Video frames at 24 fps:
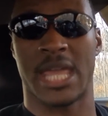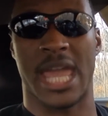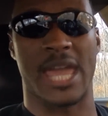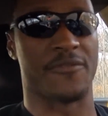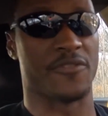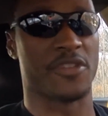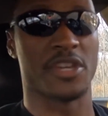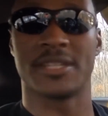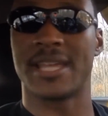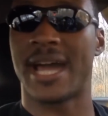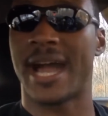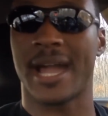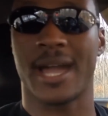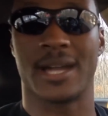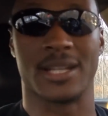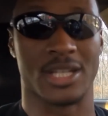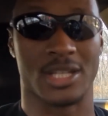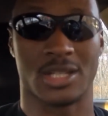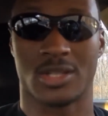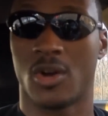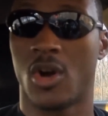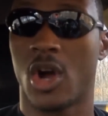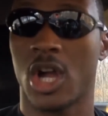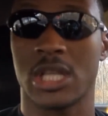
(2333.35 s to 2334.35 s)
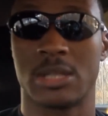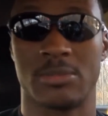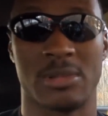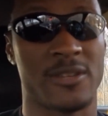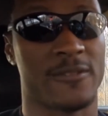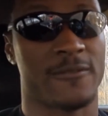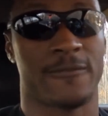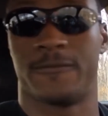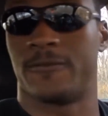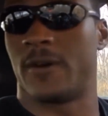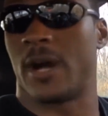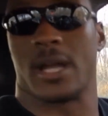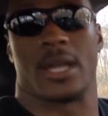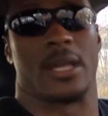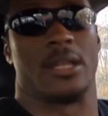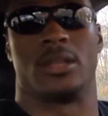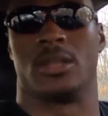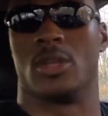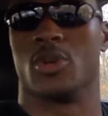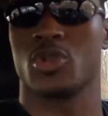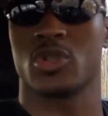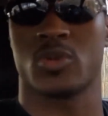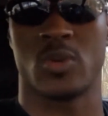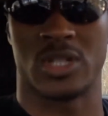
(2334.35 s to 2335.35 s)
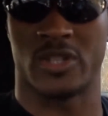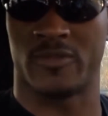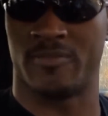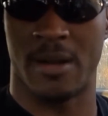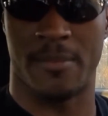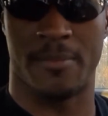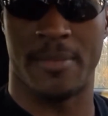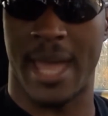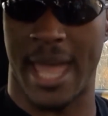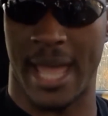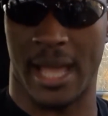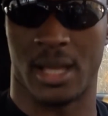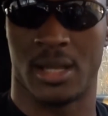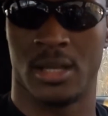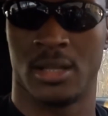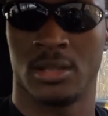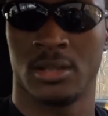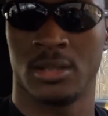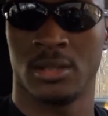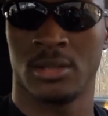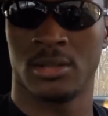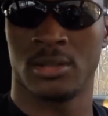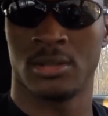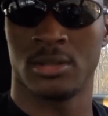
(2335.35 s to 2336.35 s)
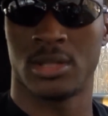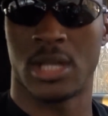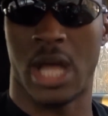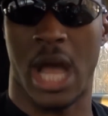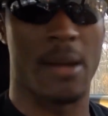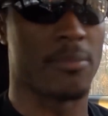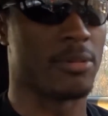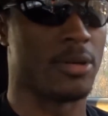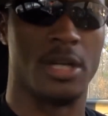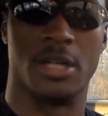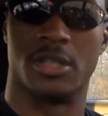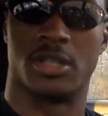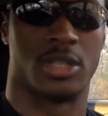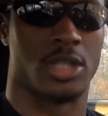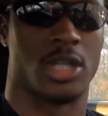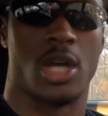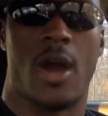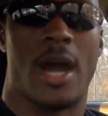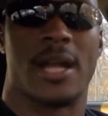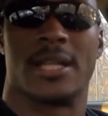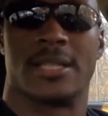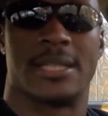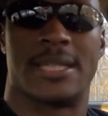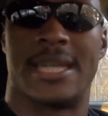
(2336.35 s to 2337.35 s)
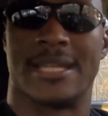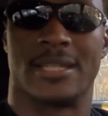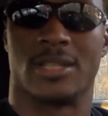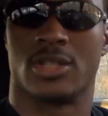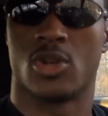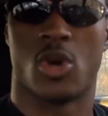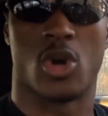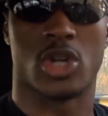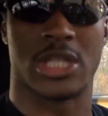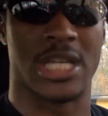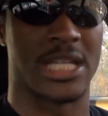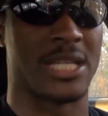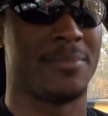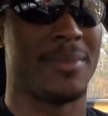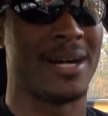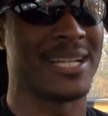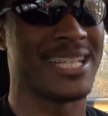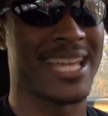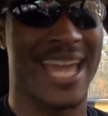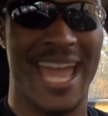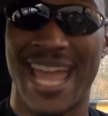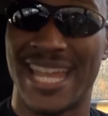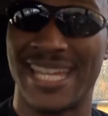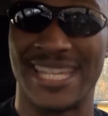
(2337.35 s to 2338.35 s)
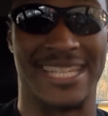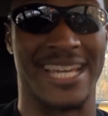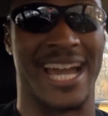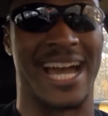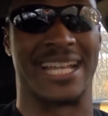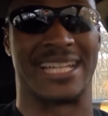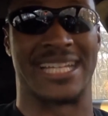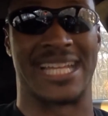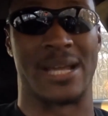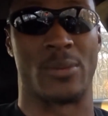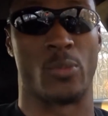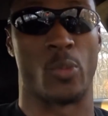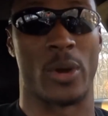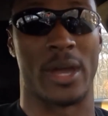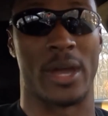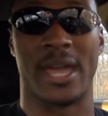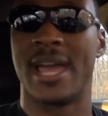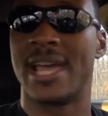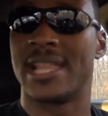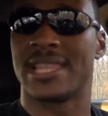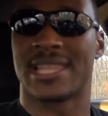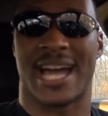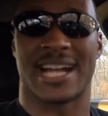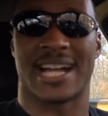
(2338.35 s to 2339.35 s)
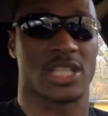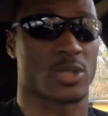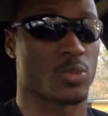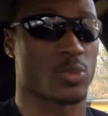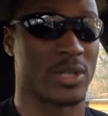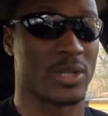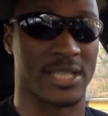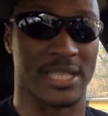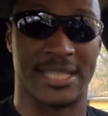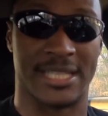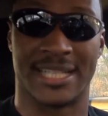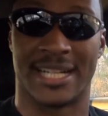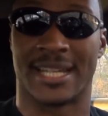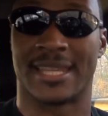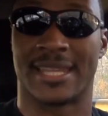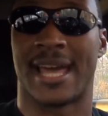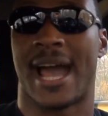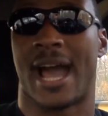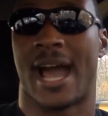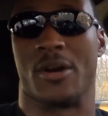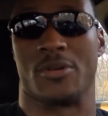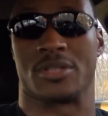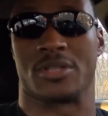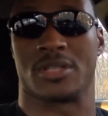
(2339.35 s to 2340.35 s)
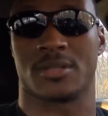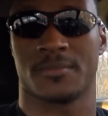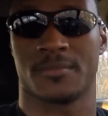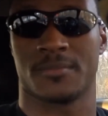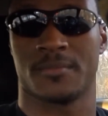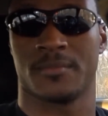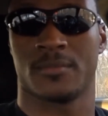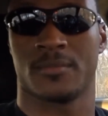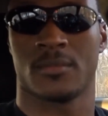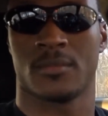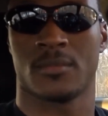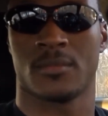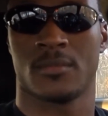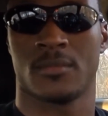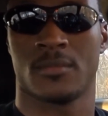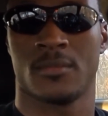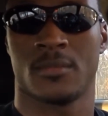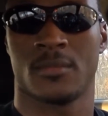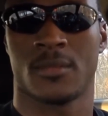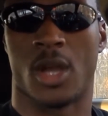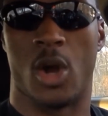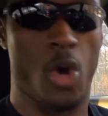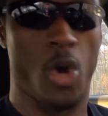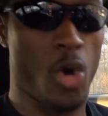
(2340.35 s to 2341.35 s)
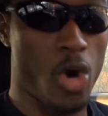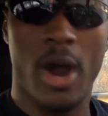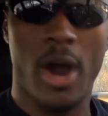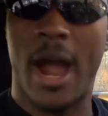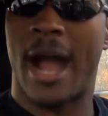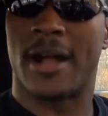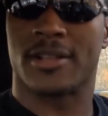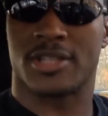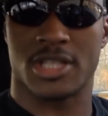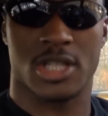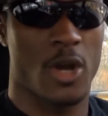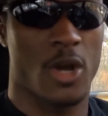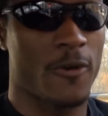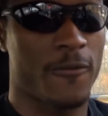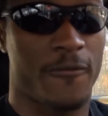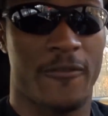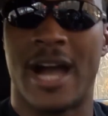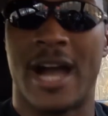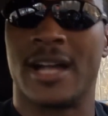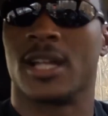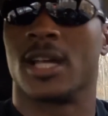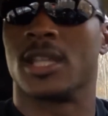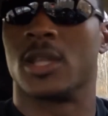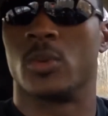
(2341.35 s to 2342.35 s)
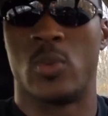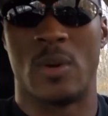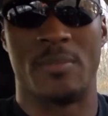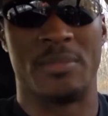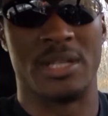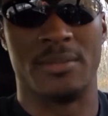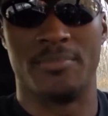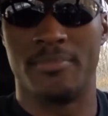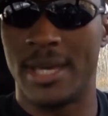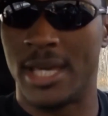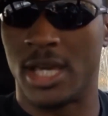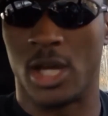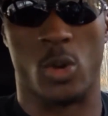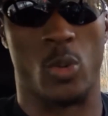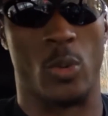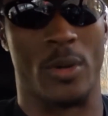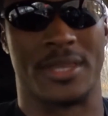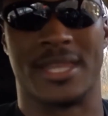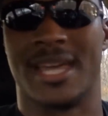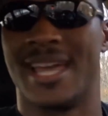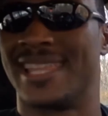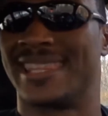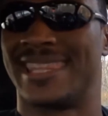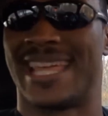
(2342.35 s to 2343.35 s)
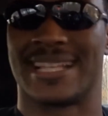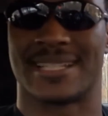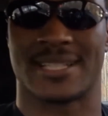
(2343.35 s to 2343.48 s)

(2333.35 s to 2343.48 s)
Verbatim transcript: If you're not going to talk to me, fuck it. No sweat off my back. I'm good to go. I didn't care to talk to anybody any goddamn way. I just wanted to get out of the house. Or I'll just go find other women to mingle with.